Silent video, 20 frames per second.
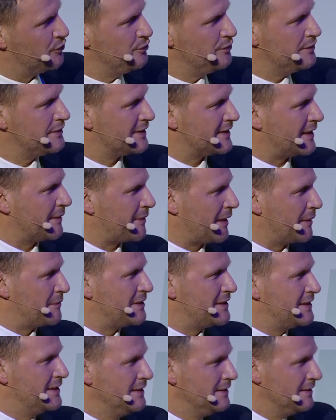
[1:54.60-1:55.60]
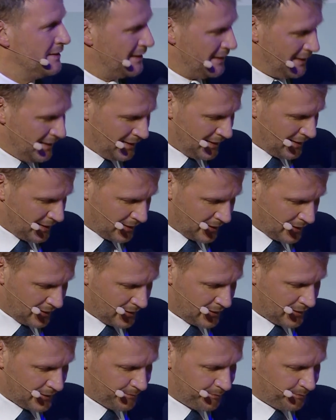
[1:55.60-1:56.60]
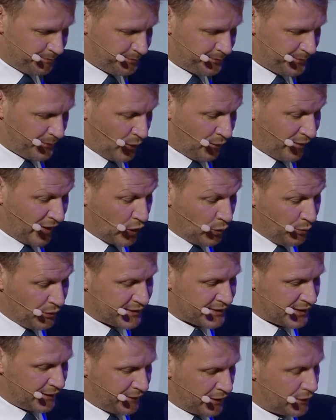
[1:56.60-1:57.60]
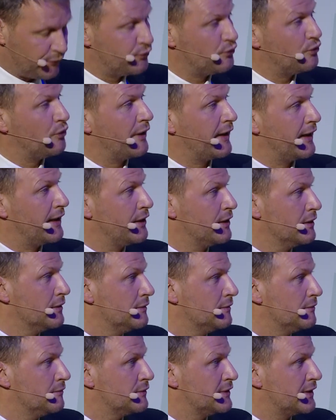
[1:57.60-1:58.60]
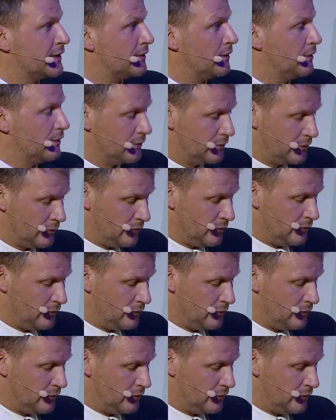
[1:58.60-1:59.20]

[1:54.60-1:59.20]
Thank you for attending here with us this afternoon, and we're going to start with you, Aurélien.